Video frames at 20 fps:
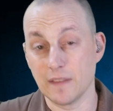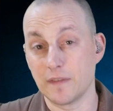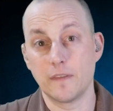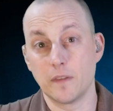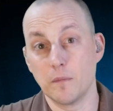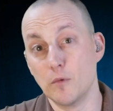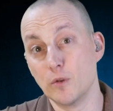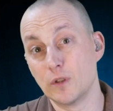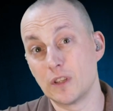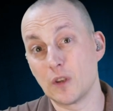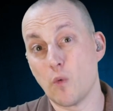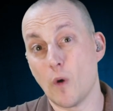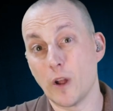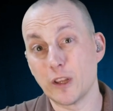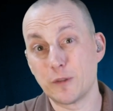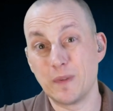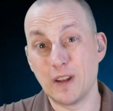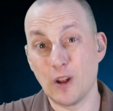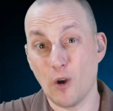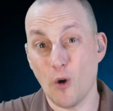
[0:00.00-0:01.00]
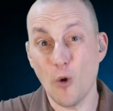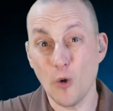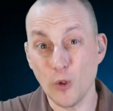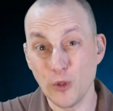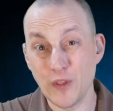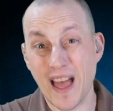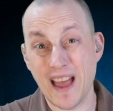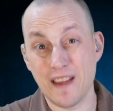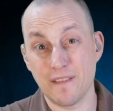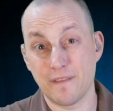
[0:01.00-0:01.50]
If the music wants me to
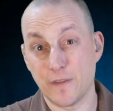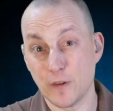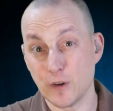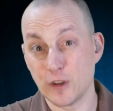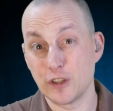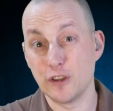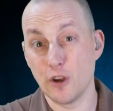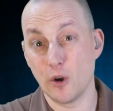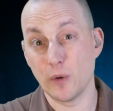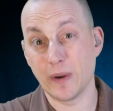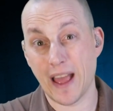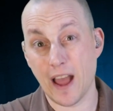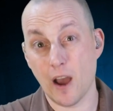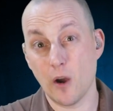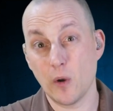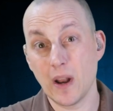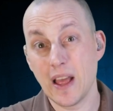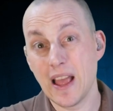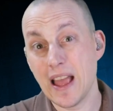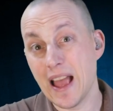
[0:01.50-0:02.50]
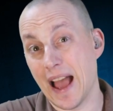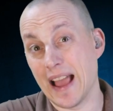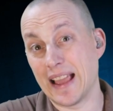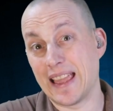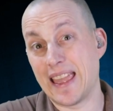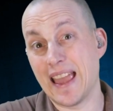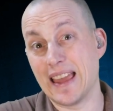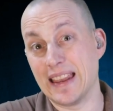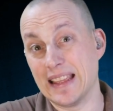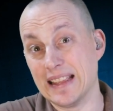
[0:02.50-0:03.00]
hold that first note out, I
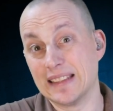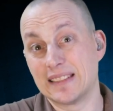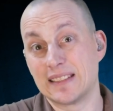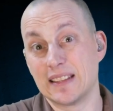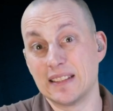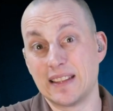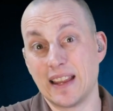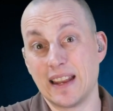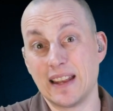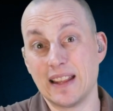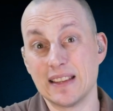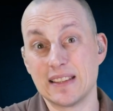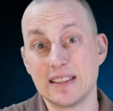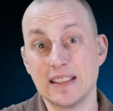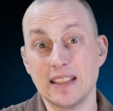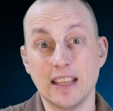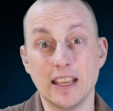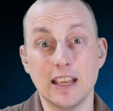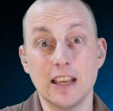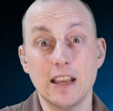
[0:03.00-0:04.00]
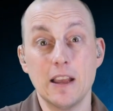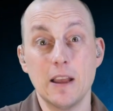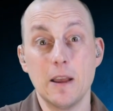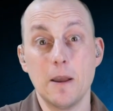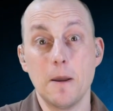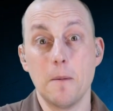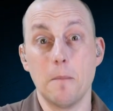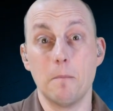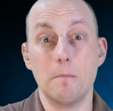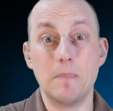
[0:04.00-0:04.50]
can't instantaneously
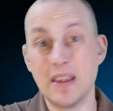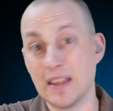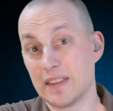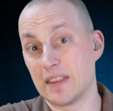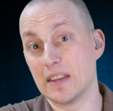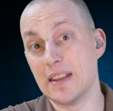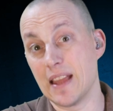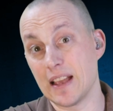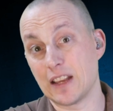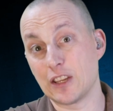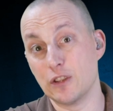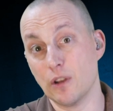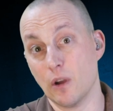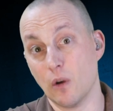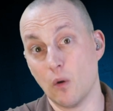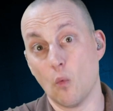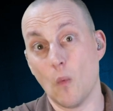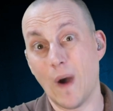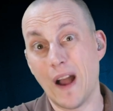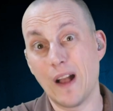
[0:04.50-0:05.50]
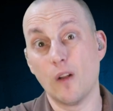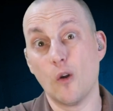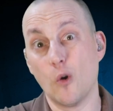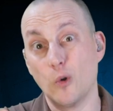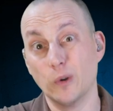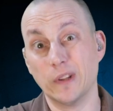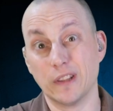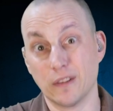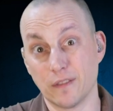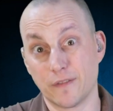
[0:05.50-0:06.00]
be at the next note while
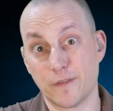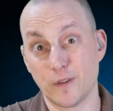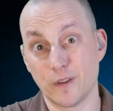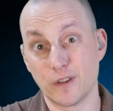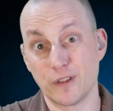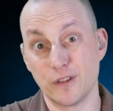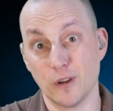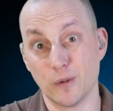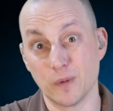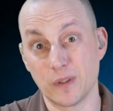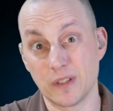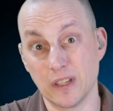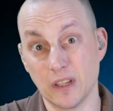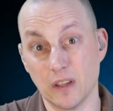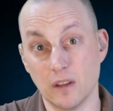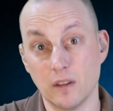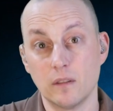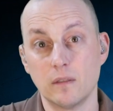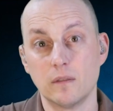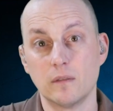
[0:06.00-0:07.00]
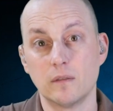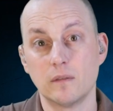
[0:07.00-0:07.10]
holding the first note still.